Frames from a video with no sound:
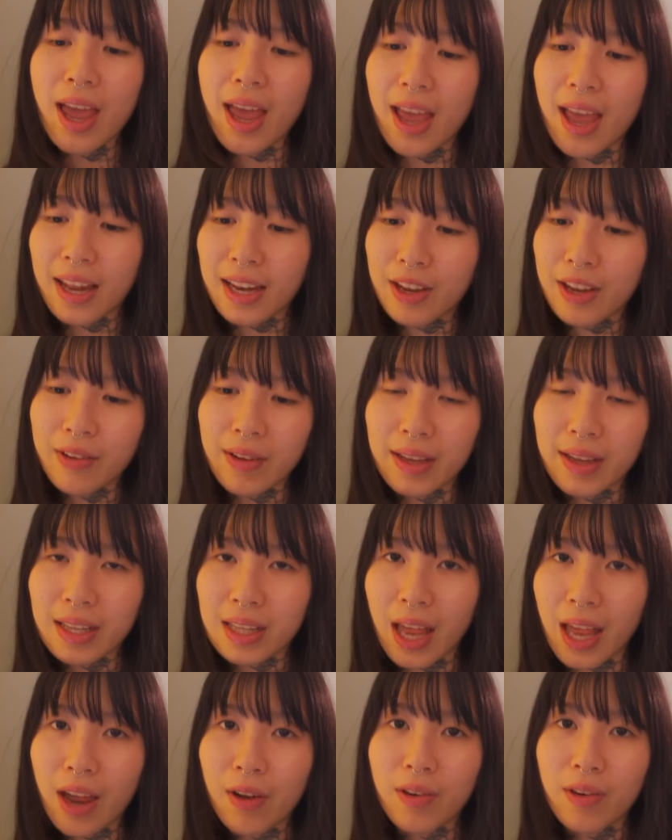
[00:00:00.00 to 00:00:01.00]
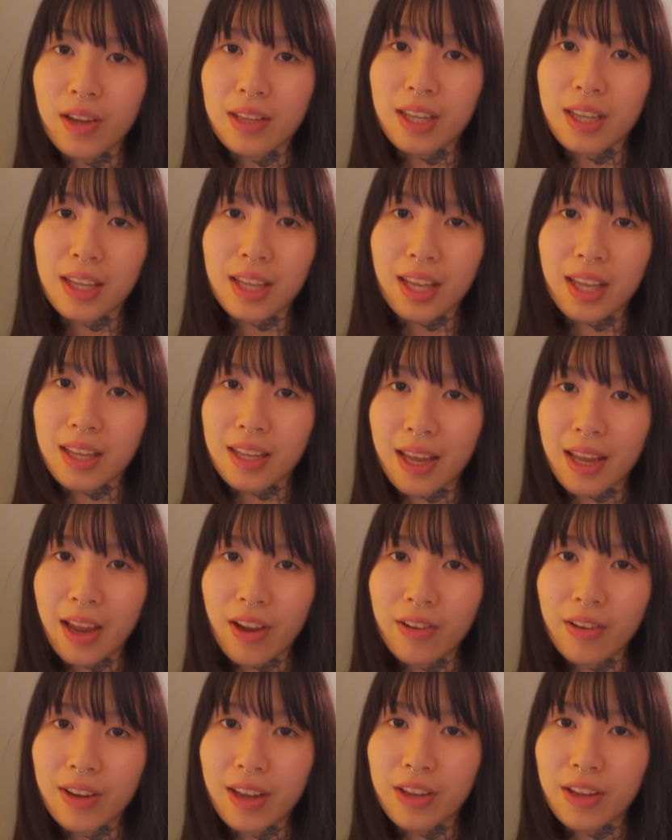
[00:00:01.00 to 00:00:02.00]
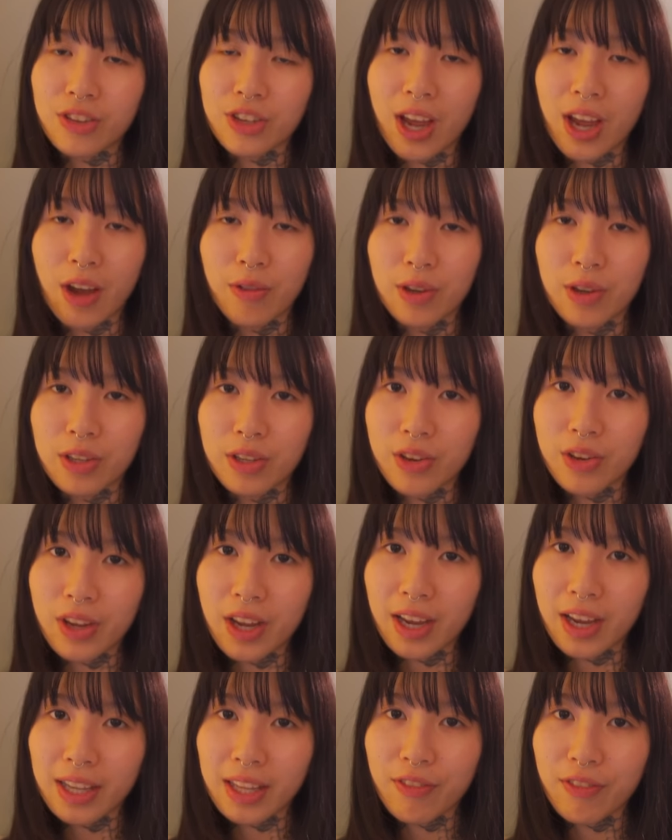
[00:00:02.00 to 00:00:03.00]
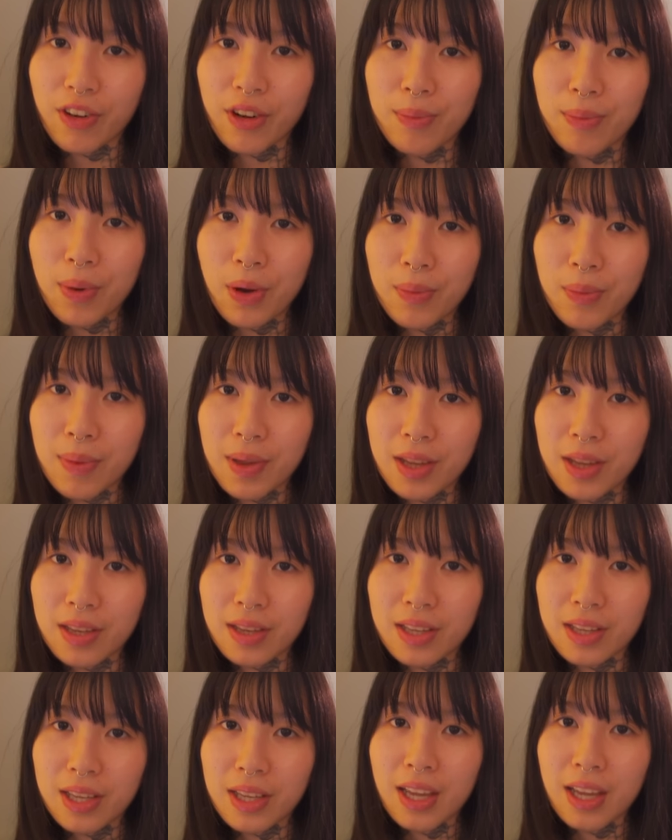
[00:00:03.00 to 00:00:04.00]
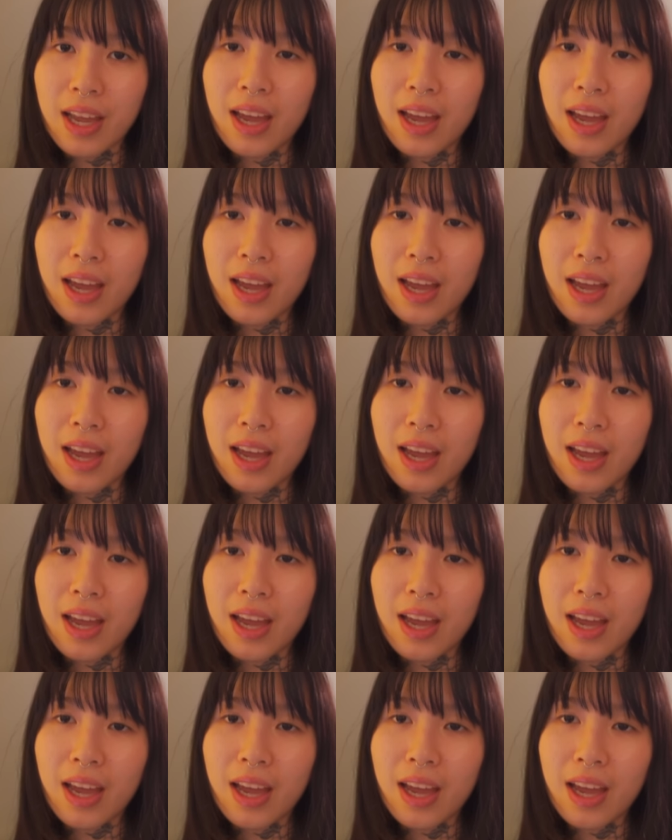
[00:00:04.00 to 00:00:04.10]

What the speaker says: Anyways, I wanted to sit down and chat with you guys for a moment.